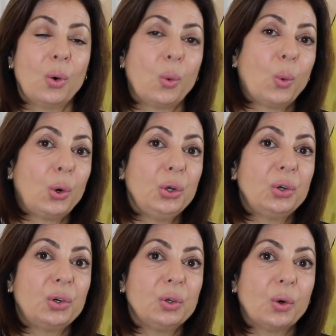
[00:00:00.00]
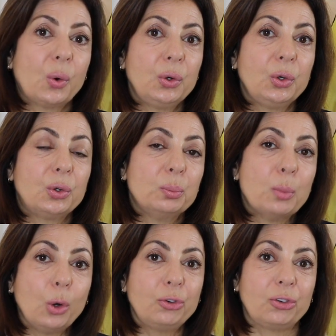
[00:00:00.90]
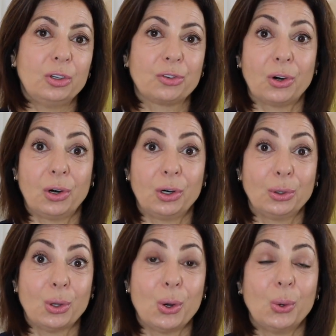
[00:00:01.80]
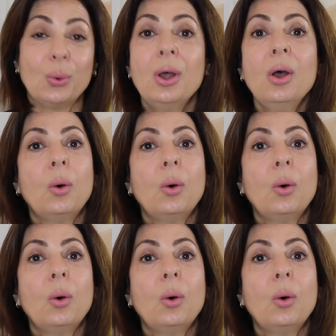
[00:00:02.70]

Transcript: or your emotions are low,